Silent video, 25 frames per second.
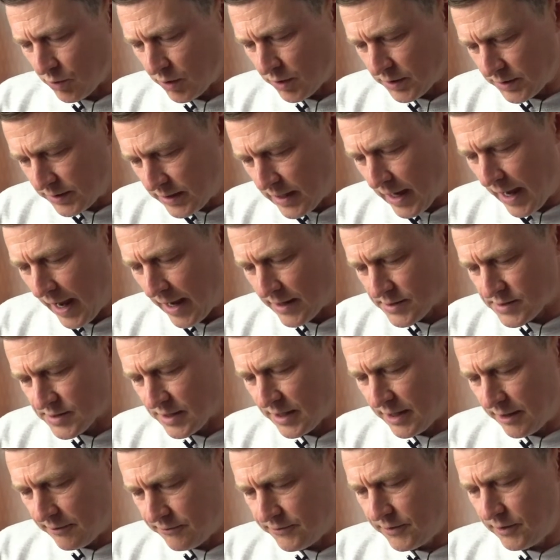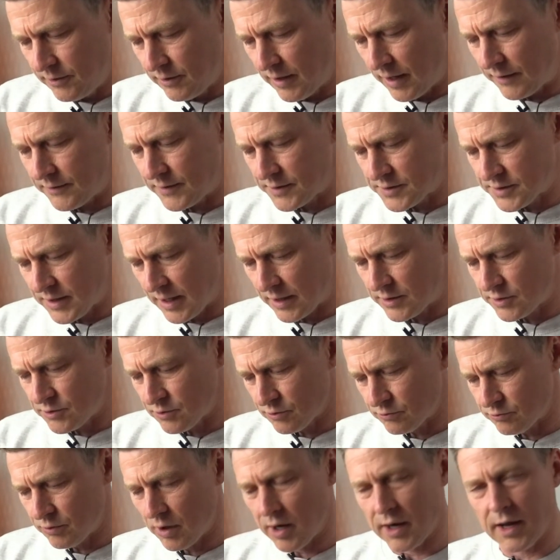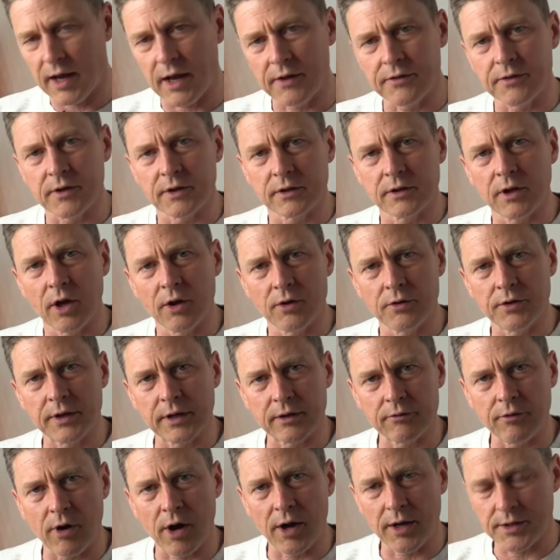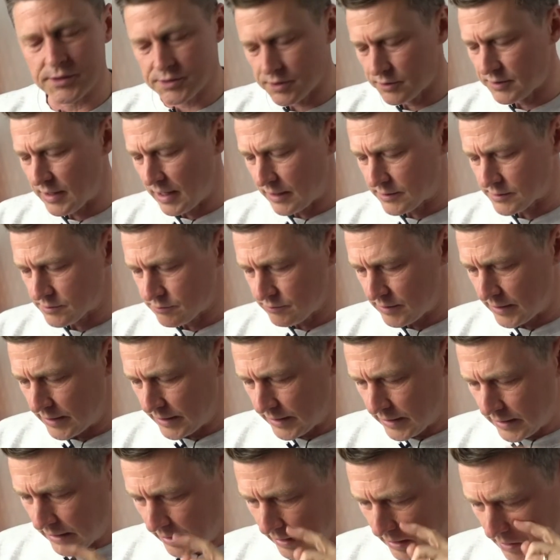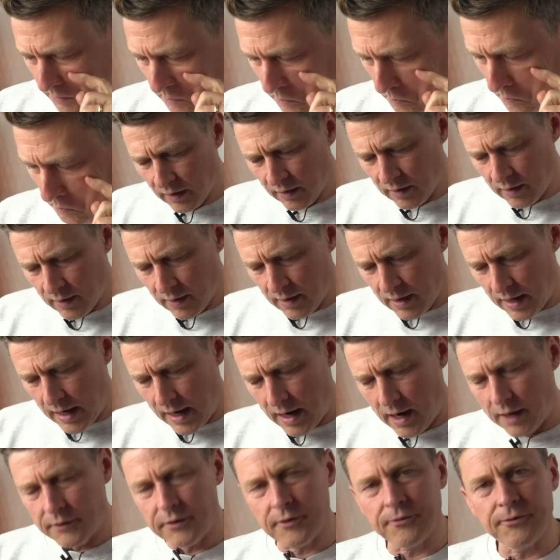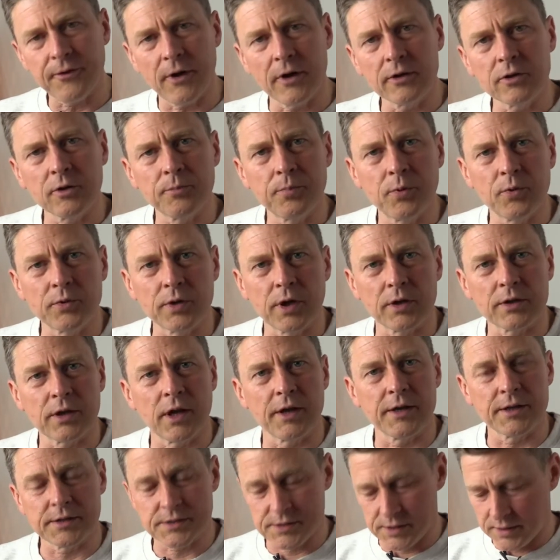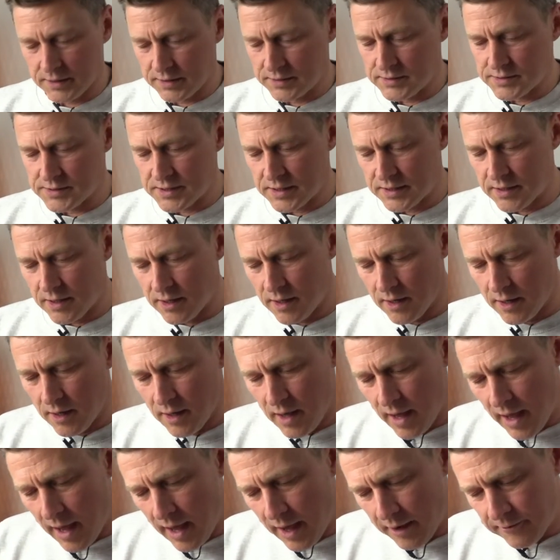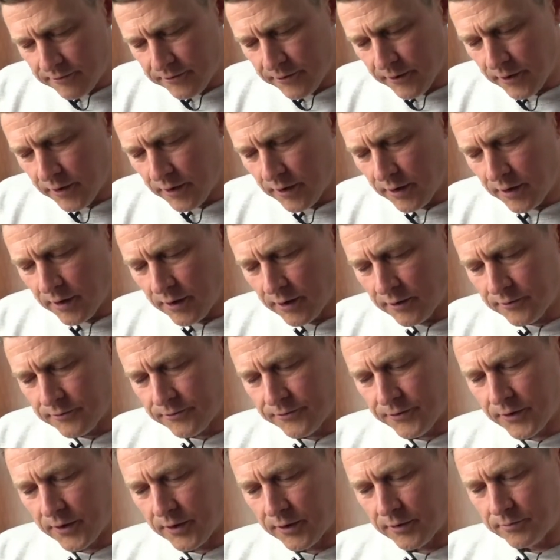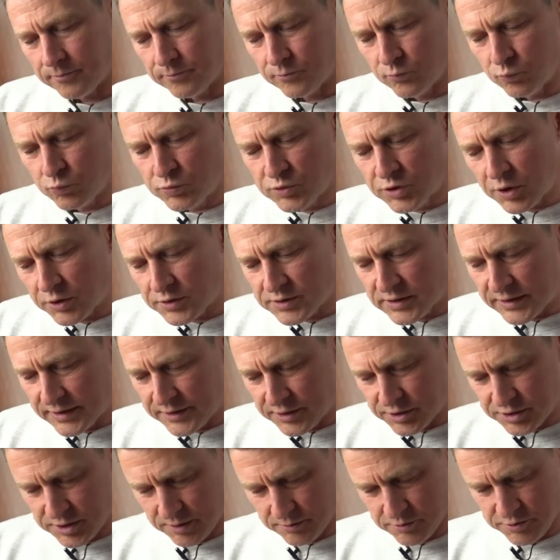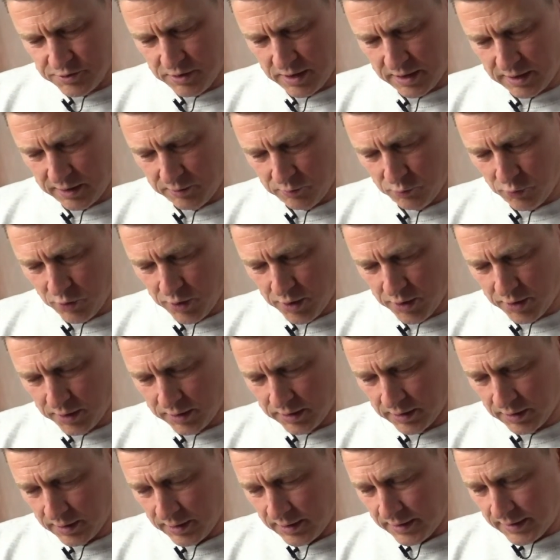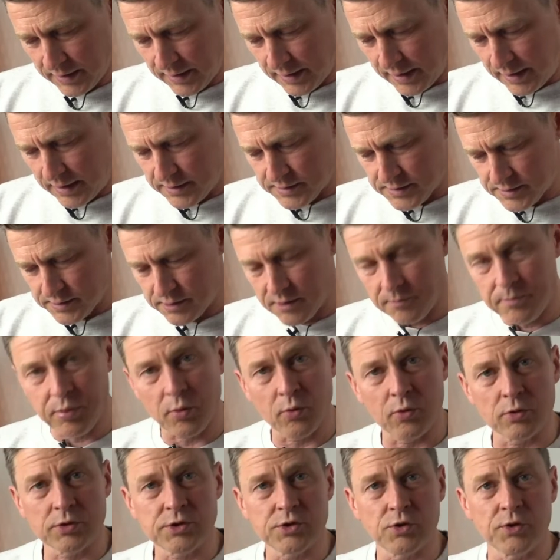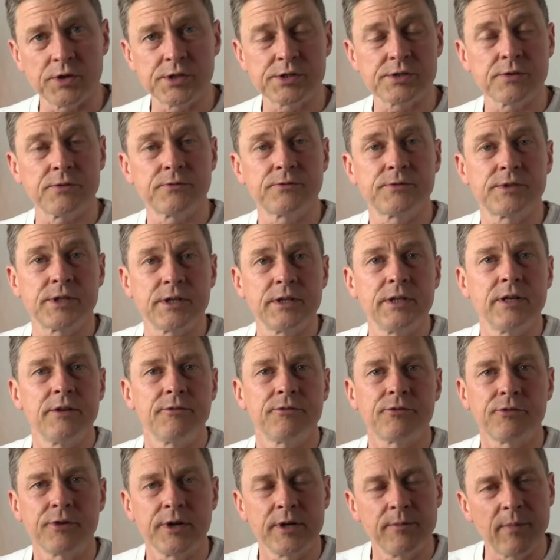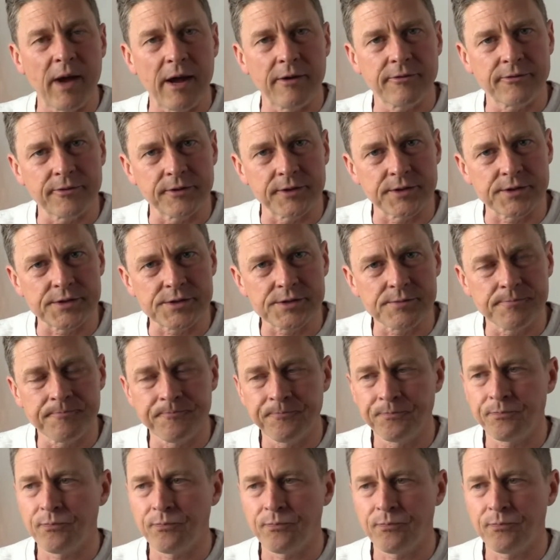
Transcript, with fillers: work? Yes, if you get the schedule right and the loading right. So that's really key. Uh, and the final point I'd like to consider uh, for, for does leadership training work is the poor choice of delivery methods.